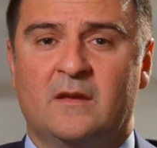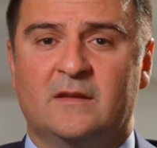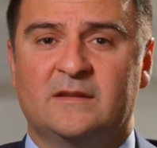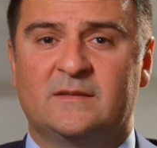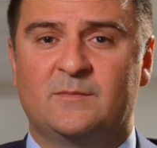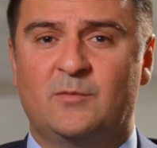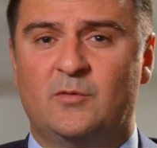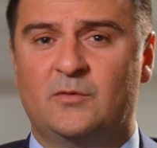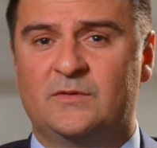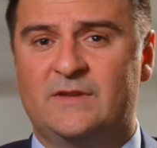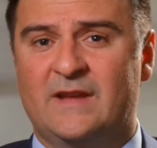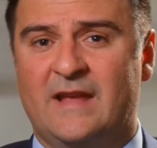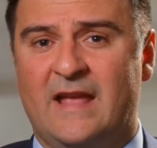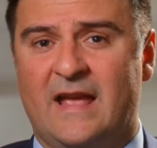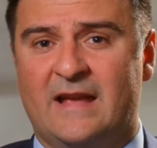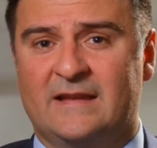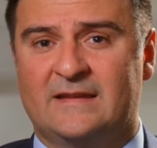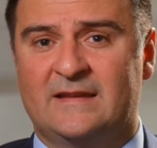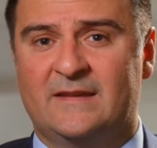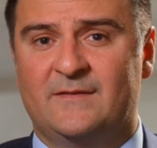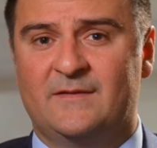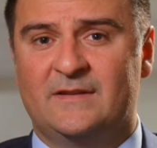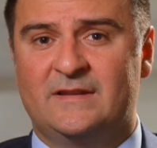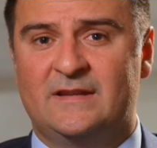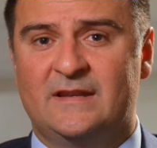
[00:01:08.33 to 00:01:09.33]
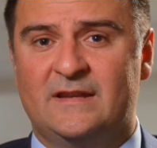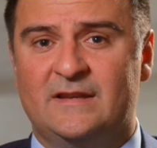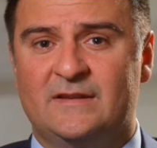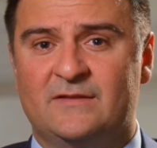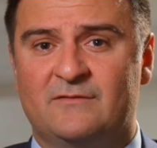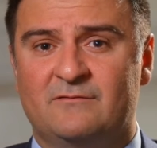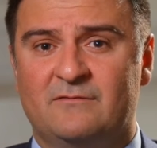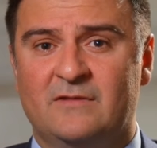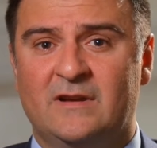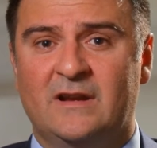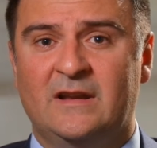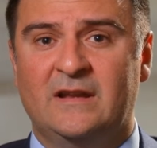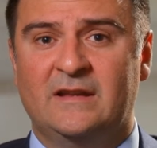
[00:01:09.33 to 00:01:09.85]
Sporting
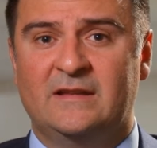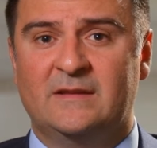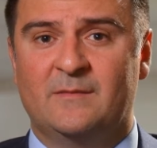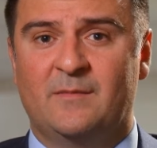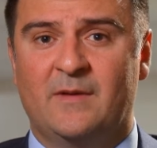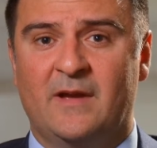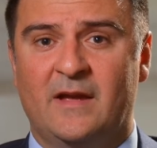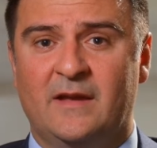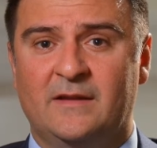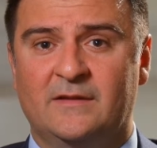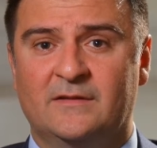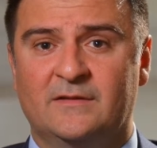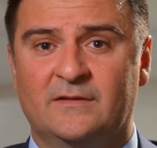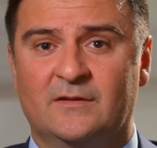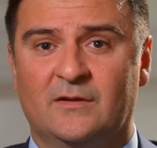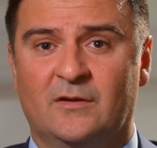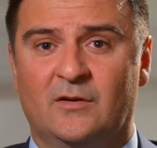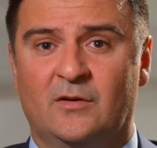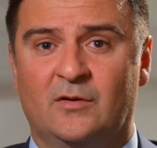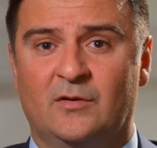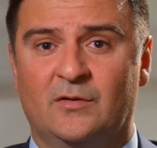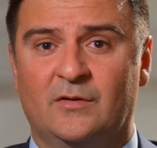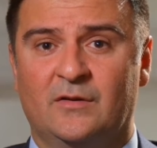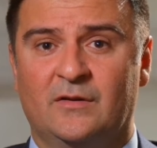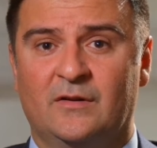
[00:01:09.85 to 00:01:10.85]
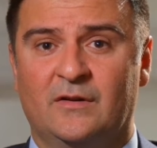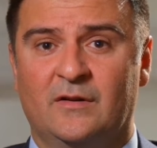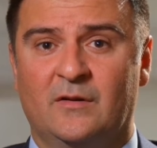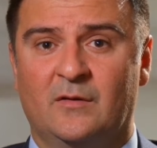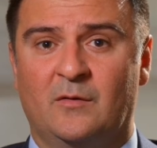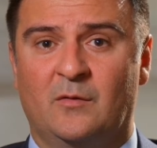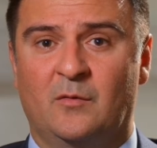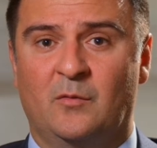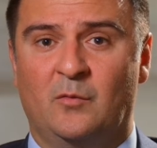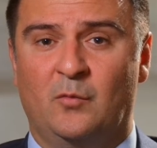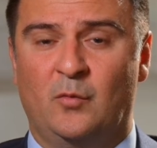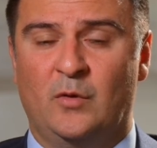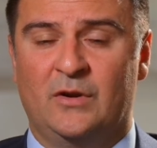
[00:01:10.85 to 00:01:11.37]
activities really depend on
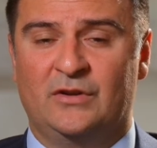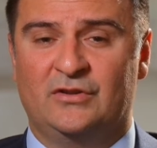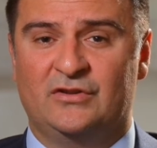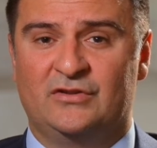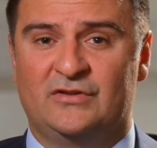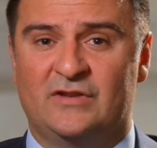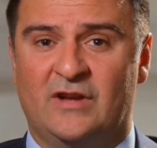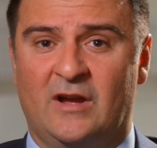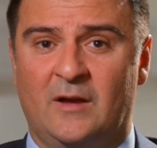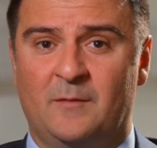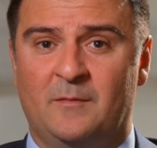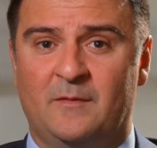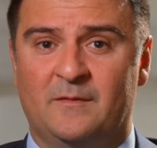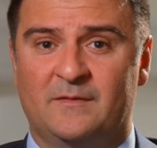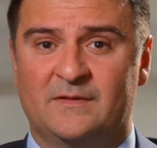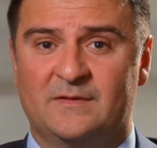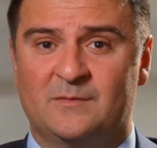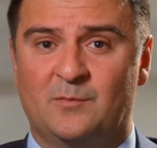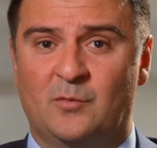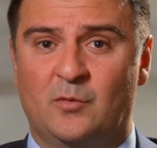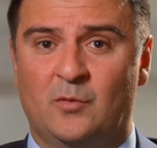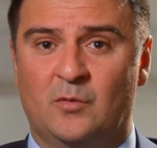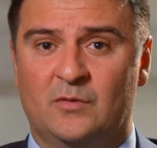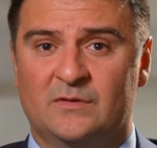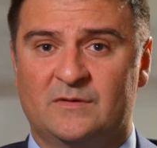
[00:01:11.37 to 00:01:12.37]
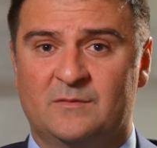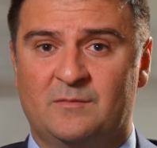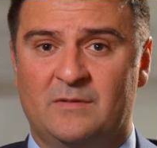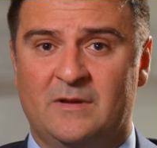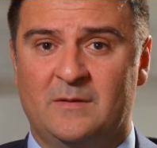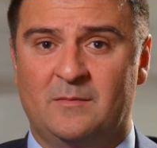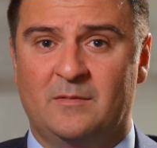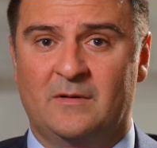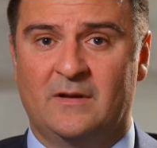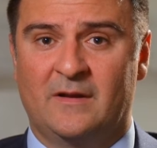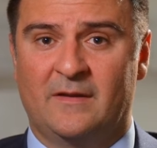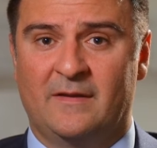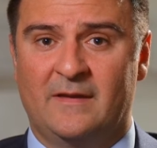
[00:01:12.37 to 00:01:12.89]
which type of sports
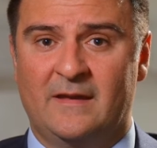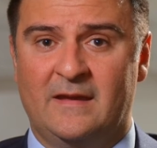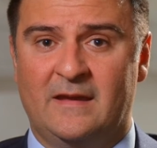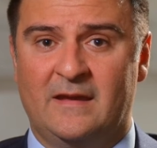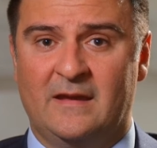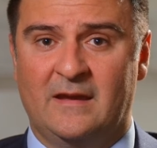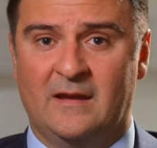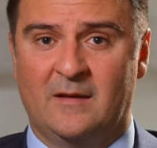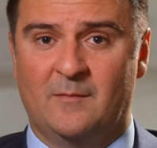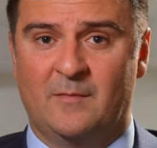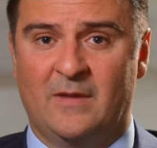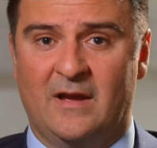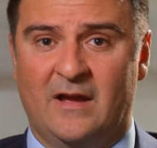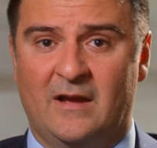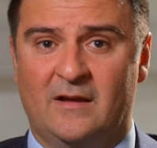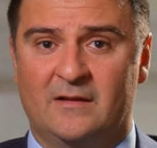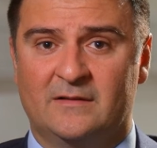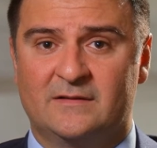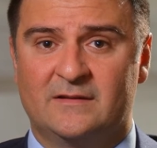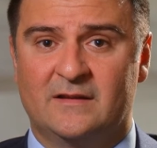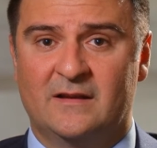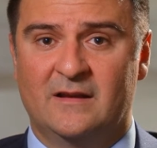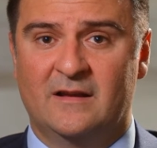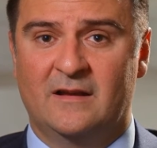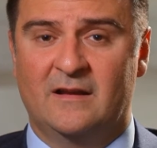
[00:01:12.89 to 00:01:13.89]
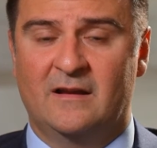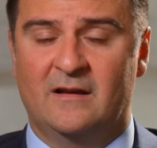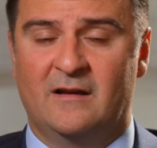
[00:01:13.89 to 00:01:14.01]
people are thinking about.